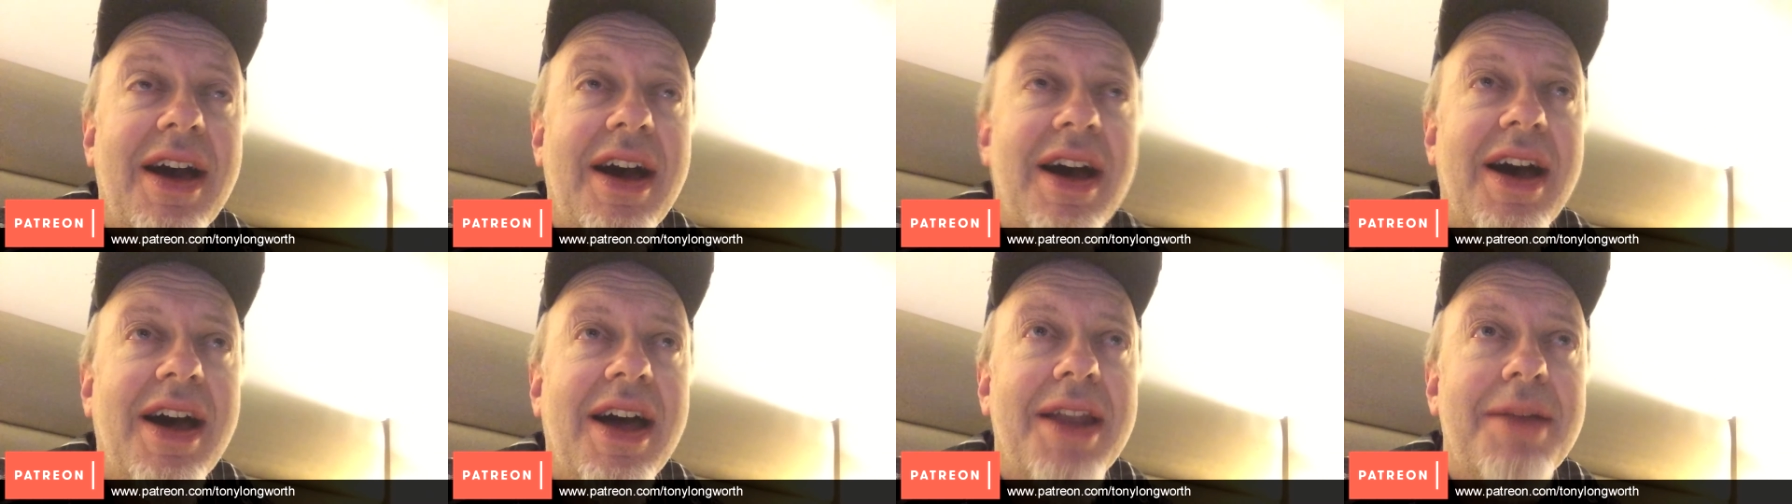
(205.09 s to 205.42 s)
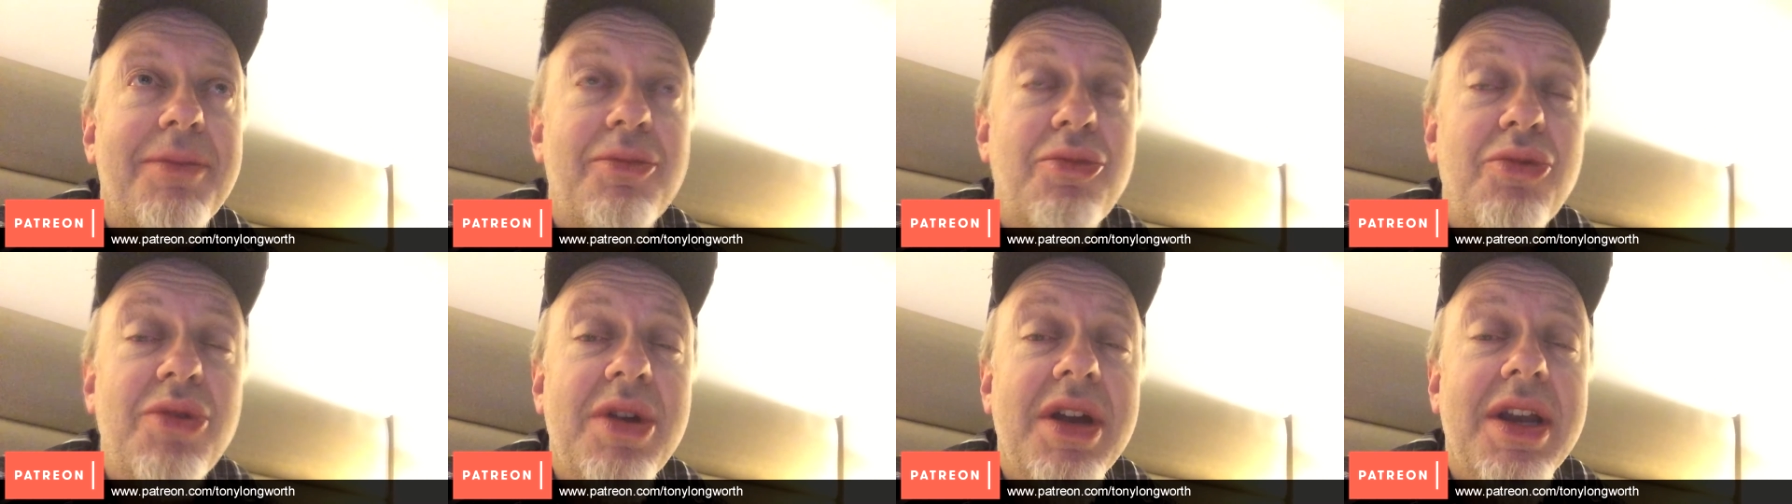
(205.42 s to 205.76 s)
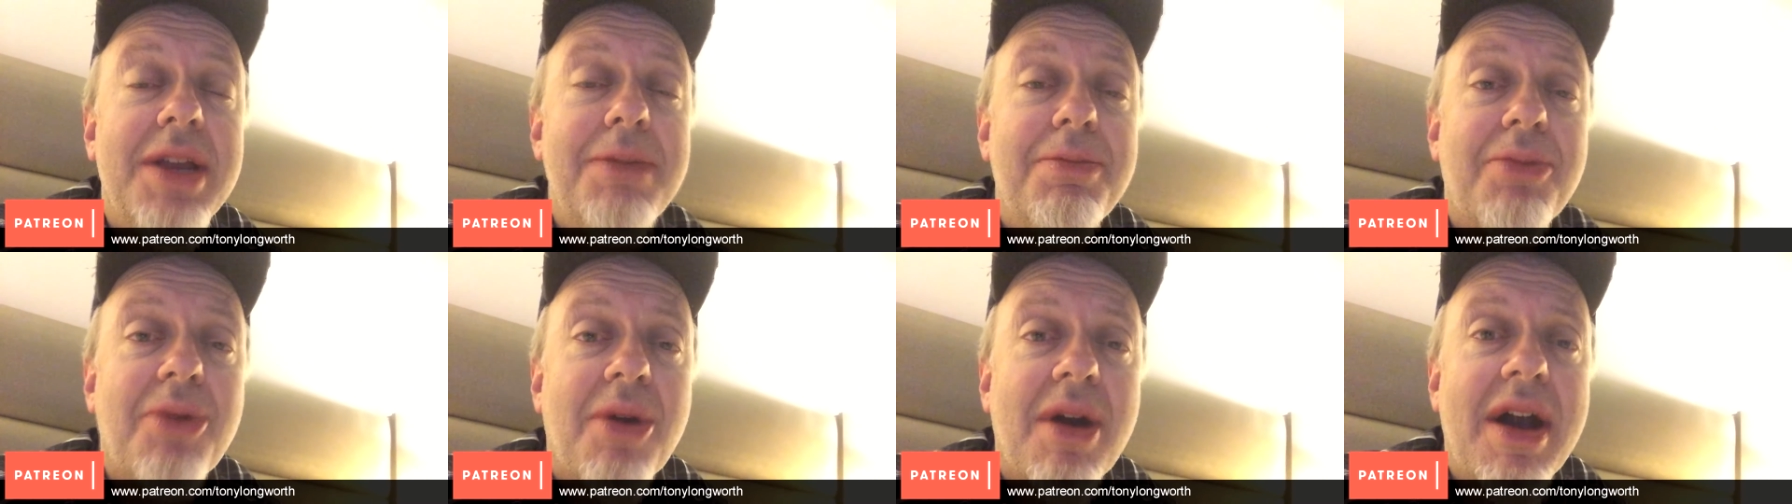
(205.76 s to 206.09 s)
And I'm
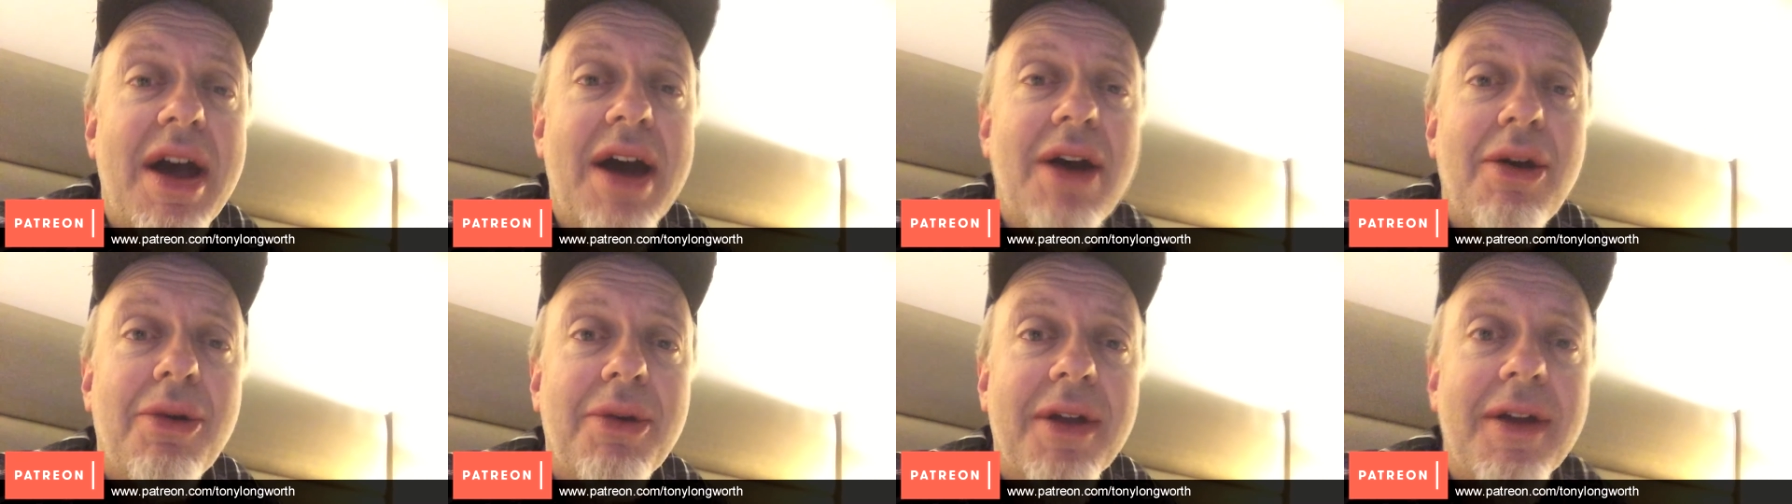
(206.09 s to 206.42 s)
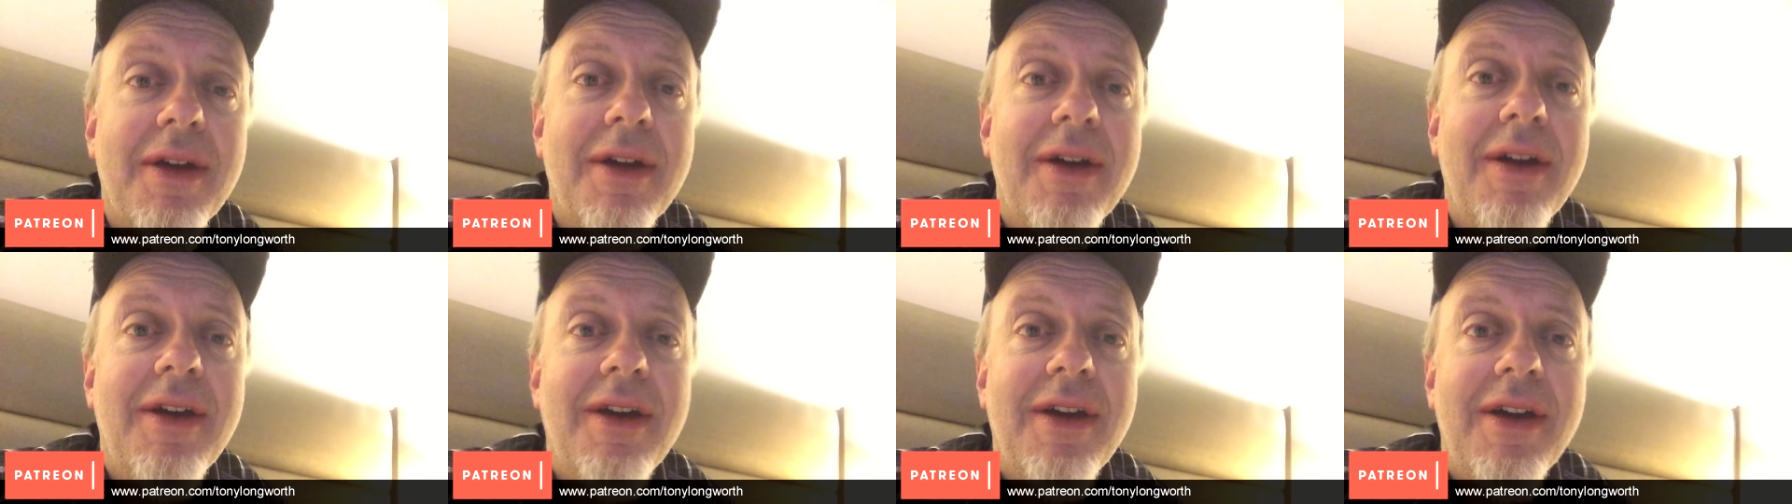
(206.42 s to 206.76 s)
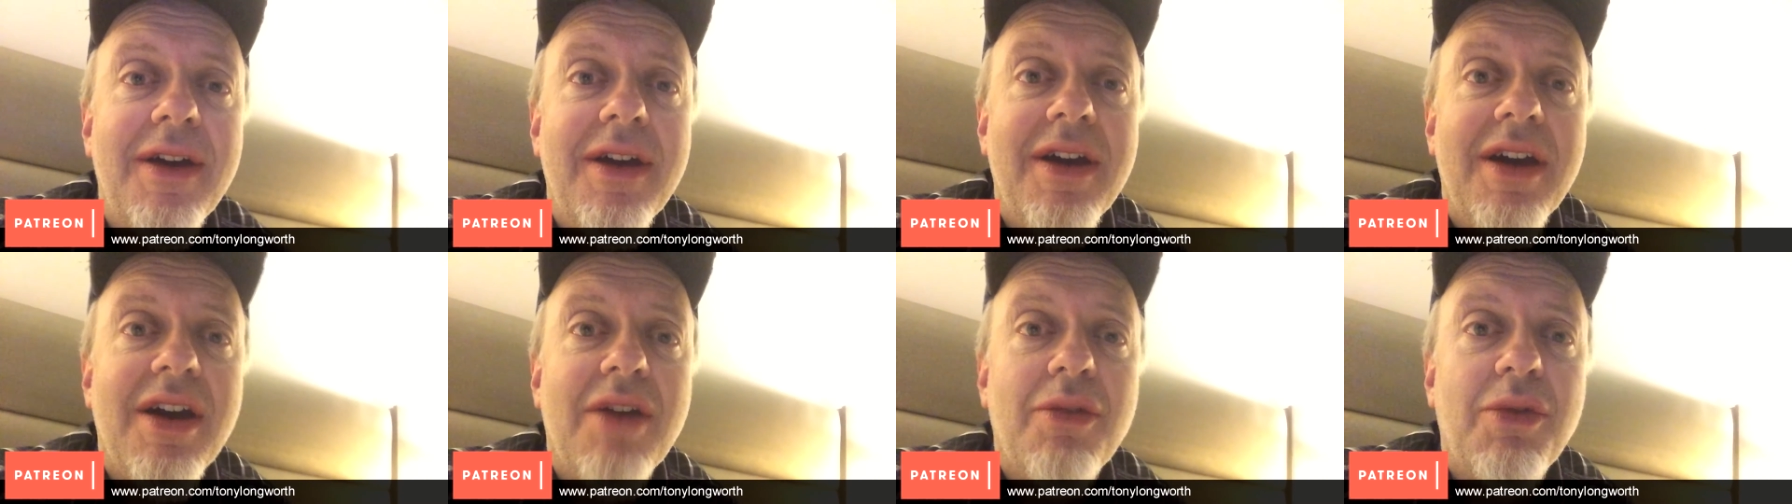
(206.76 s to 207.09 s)
really proud
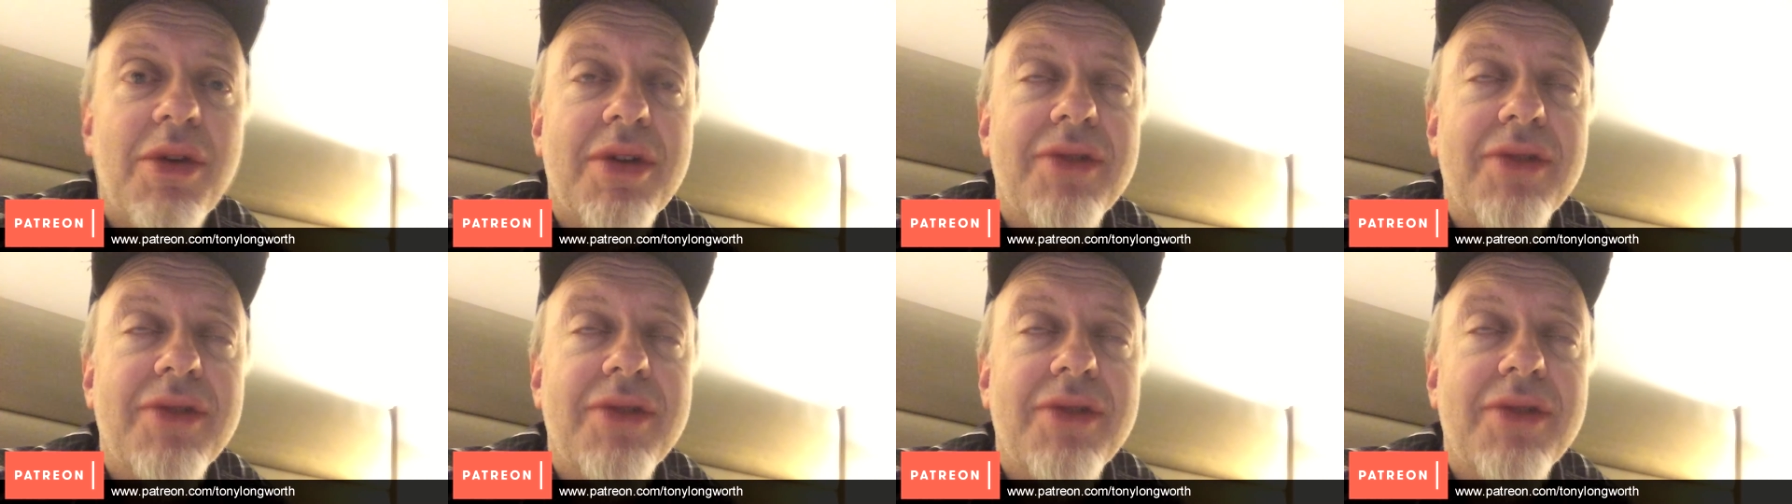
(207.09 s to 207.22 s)
of